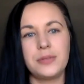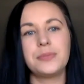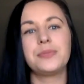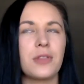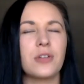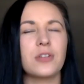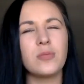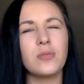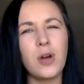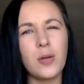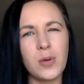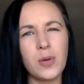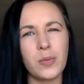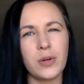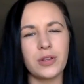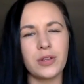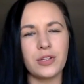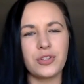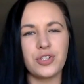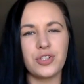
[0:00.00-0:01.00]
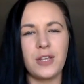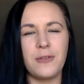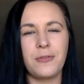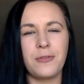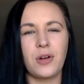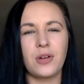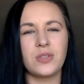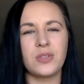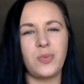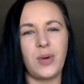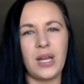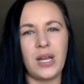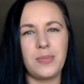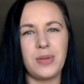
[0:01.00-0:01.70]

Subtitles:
There's a moment where the chief calls white